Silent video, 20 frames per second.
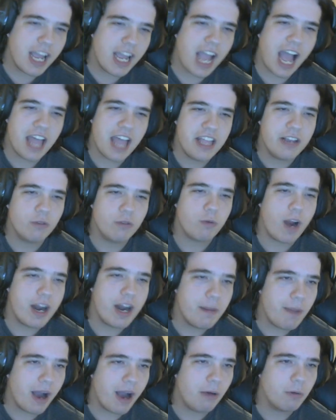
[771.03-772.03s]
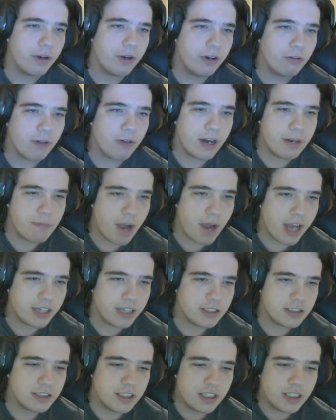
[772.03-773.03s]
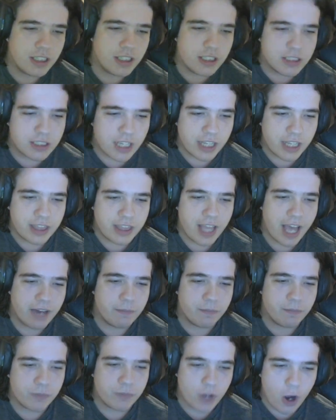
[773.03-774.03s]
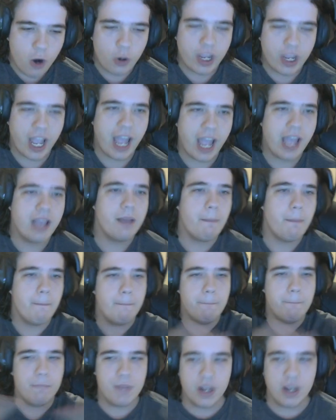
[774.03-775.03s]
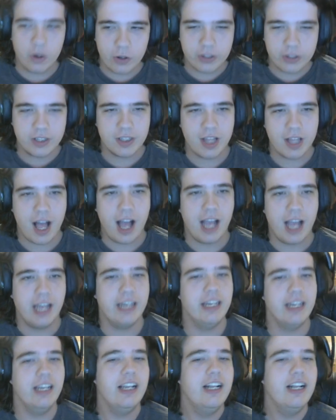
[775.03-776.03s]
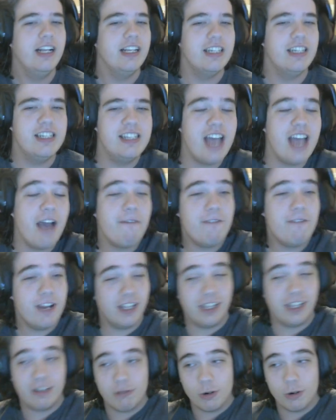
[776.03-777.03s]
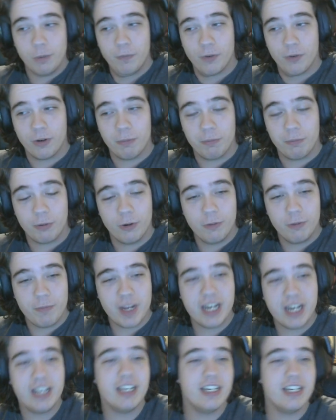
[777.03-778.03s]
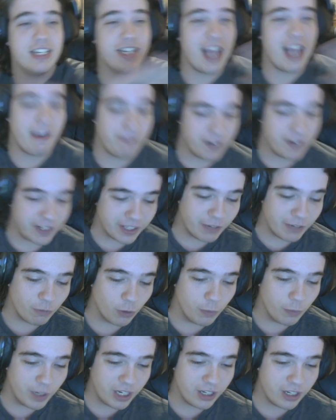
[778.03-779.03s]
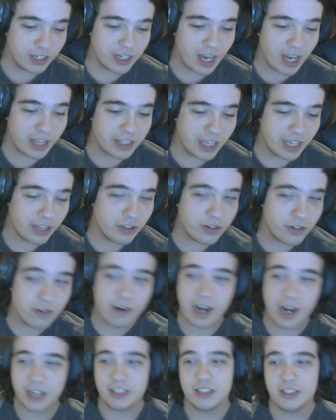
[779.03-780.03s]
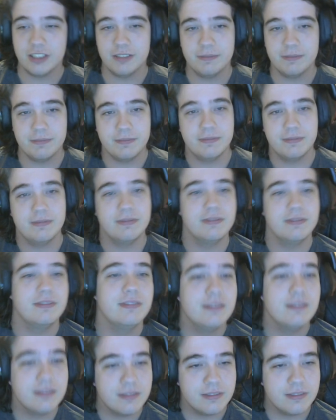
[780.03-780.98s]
I, I think right about where you rated mine. It's like that okay middle of the line. Definitely room for improvement. Definitely room it could have gone the other direction. Yep.